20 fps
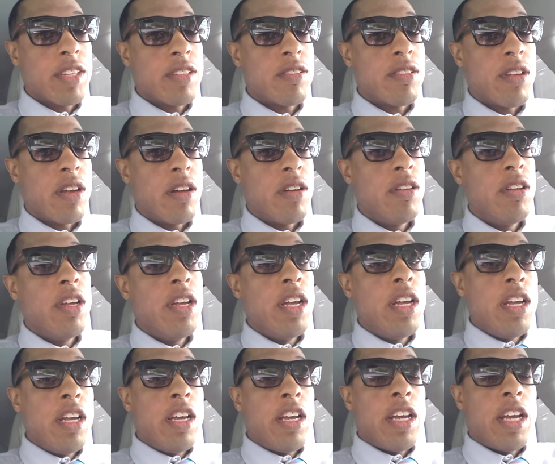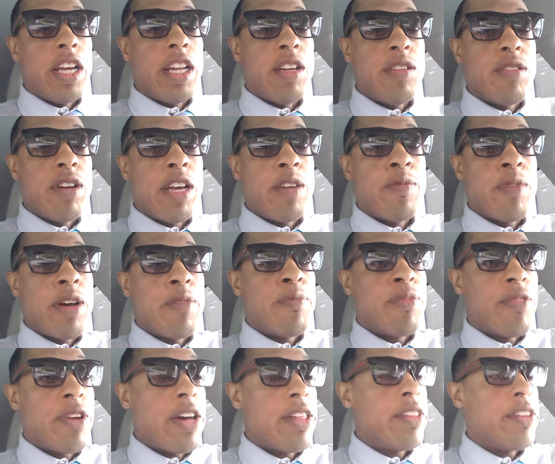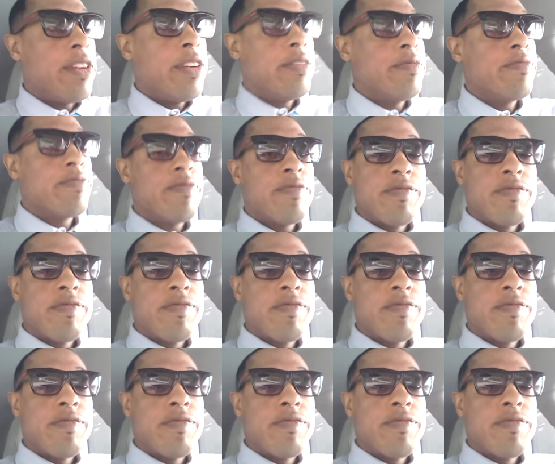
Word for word: So, anyway, my brother